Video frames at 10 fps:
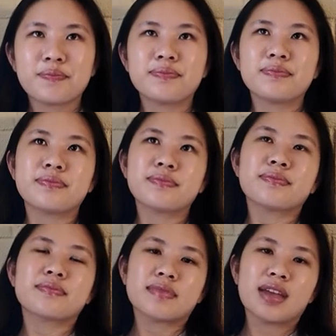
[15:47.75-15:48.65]

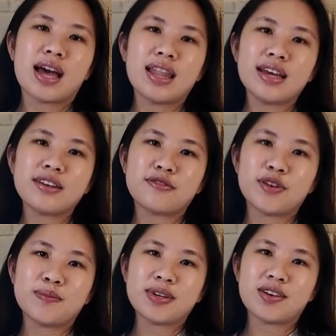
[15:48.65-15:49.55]
Mm, I like
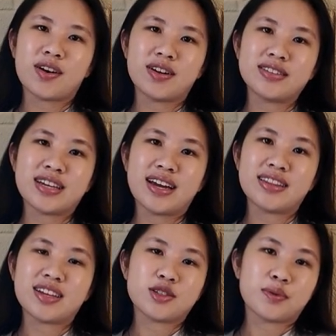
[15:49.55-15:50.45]
filming
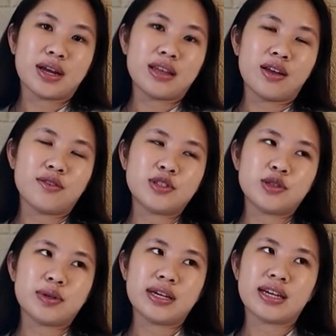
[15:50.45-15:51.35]
content. That's what I love
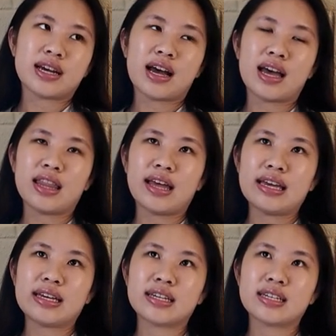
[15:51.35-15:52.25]
doing. I
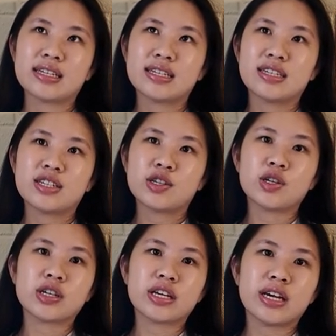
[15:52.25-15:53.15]
like
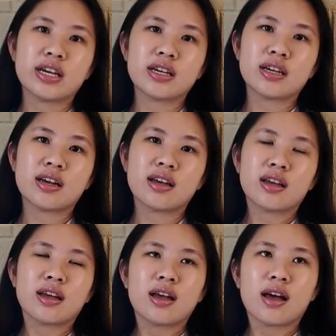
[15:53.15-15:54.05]
cooking.
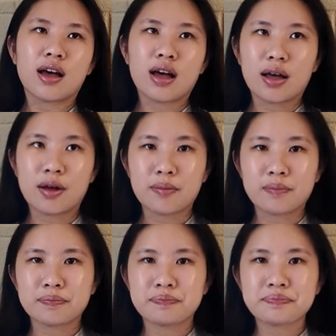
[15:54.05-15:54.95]
Um,